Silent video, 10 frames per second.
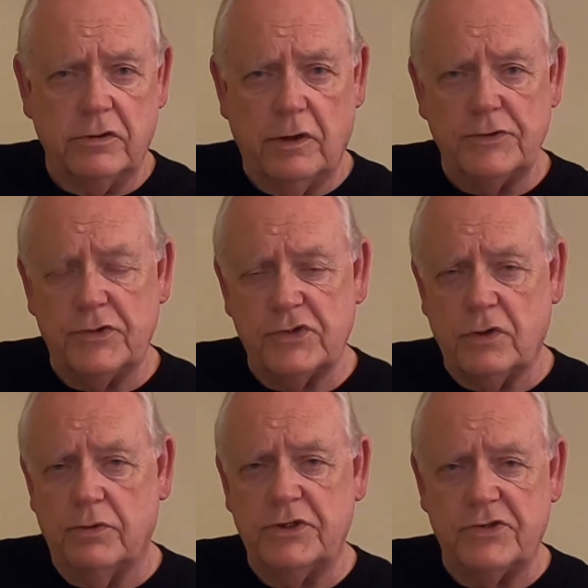grocery
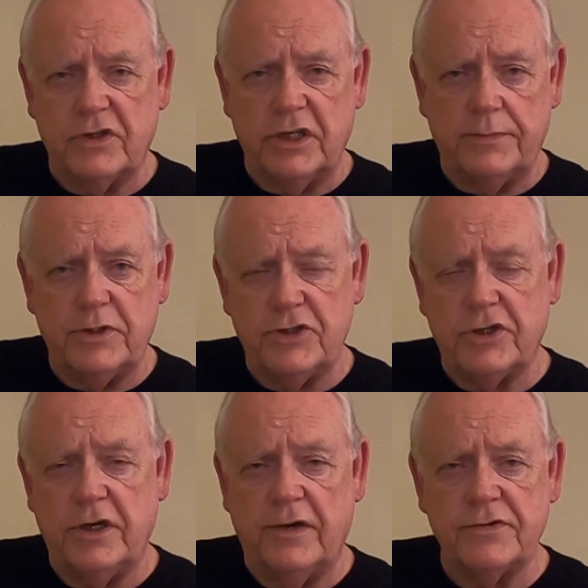store, you see empty
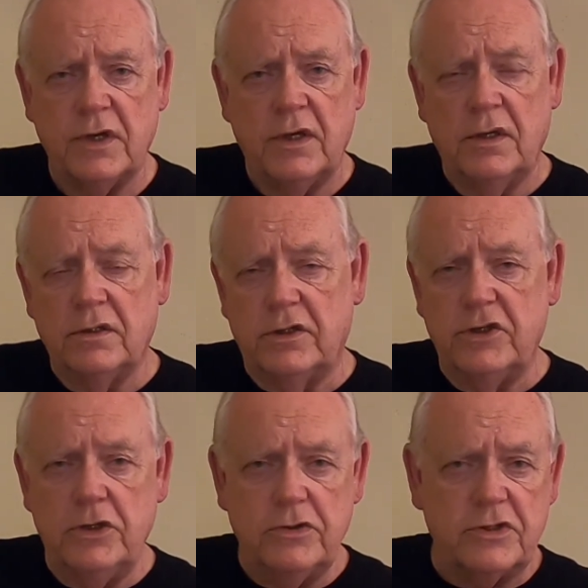shelves. The
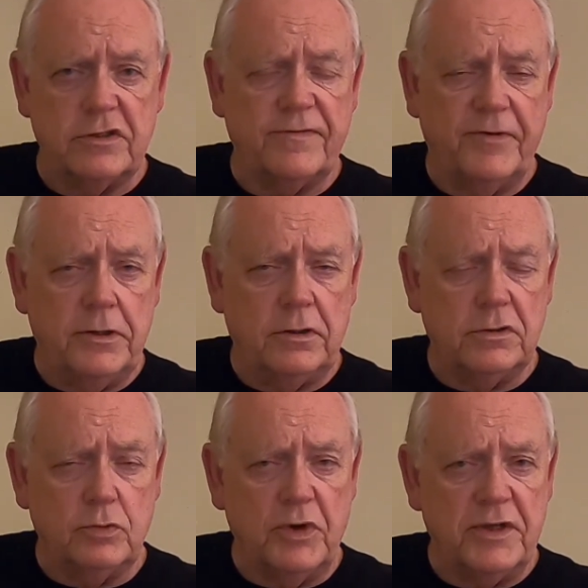news is
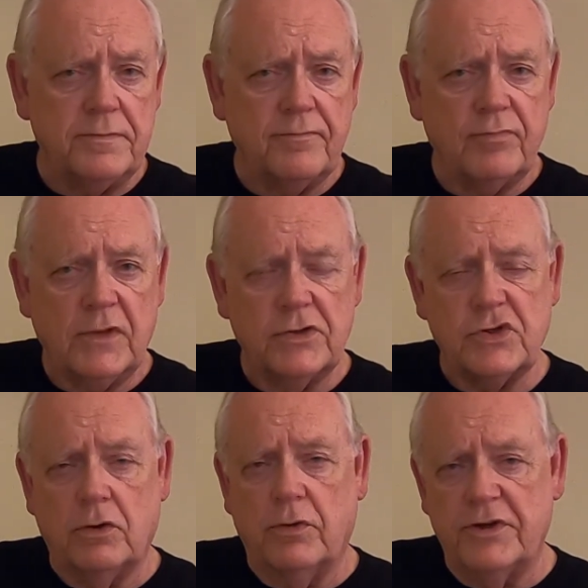filled with
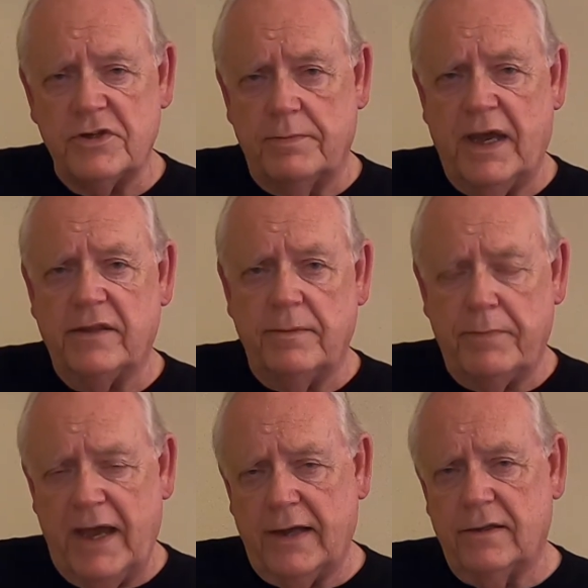stories about the
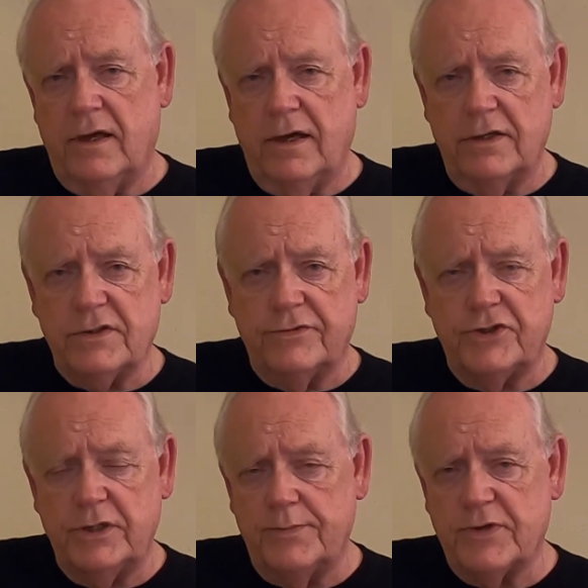backlogs of
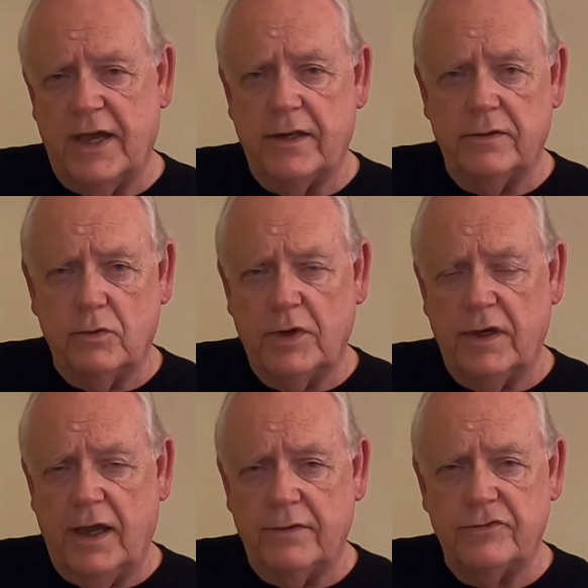ships
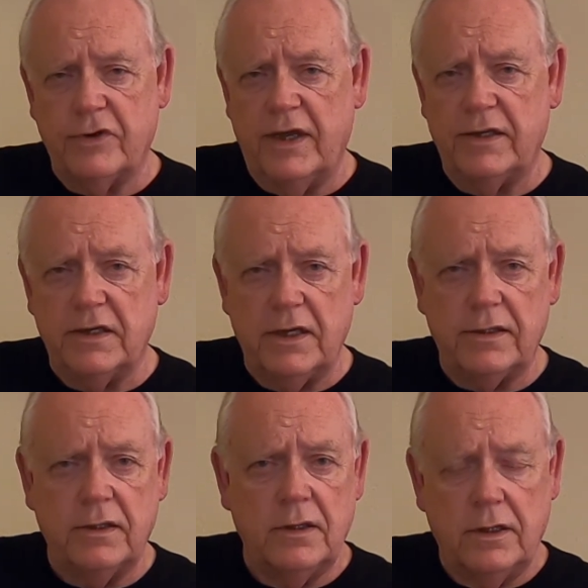out trying to
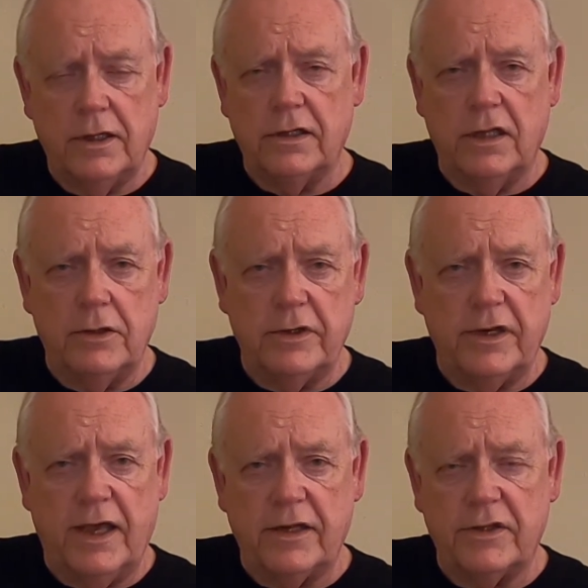get
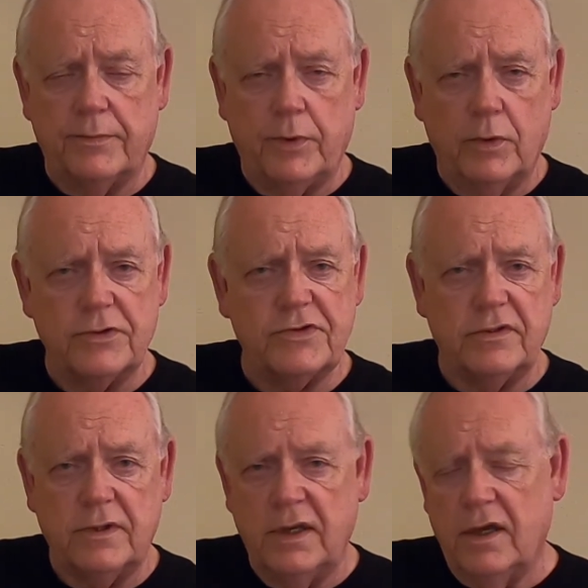unloaded out at the ports
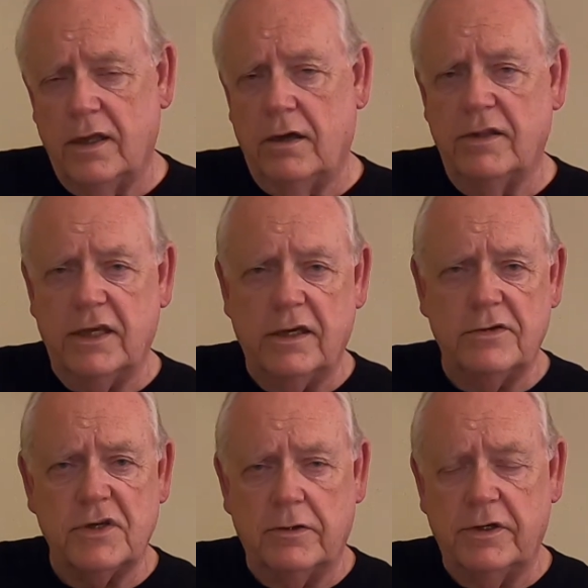and all that
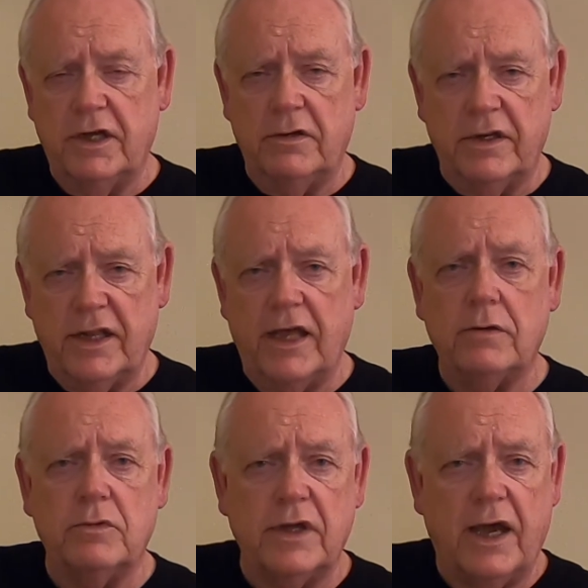goes on. And I
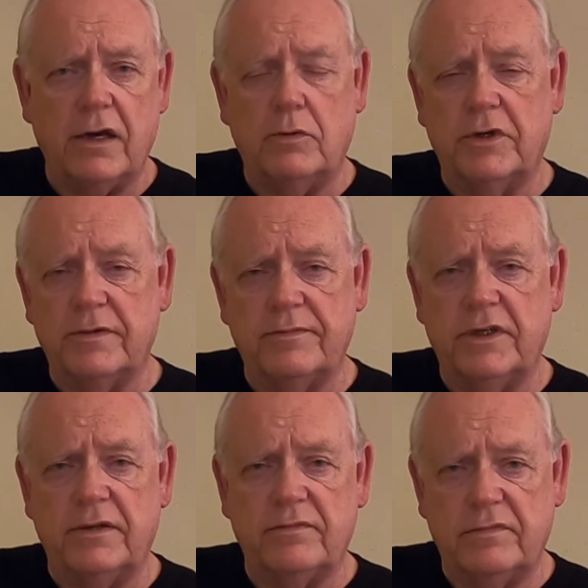don't want to
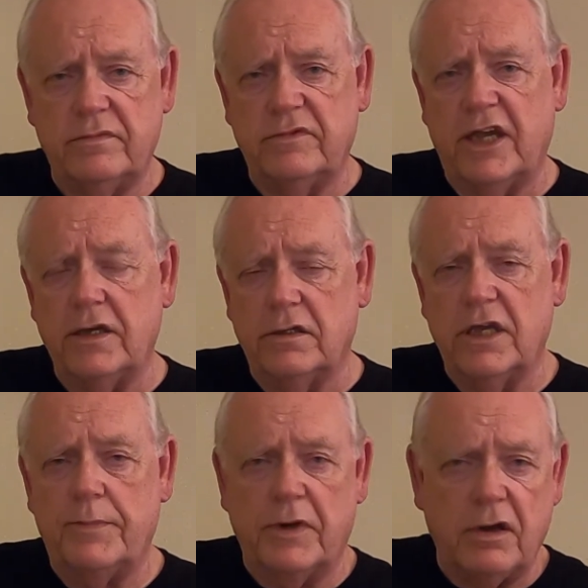get tangled
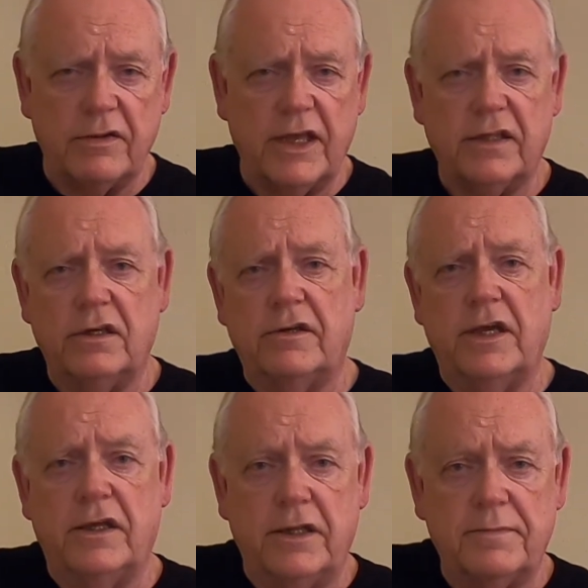up in all that and go
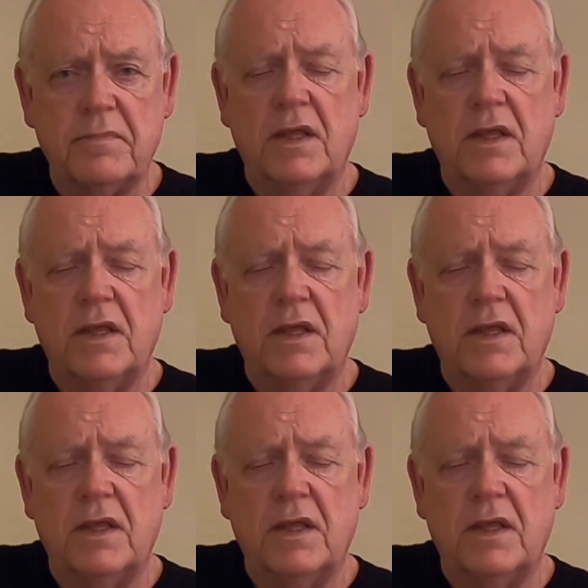down in.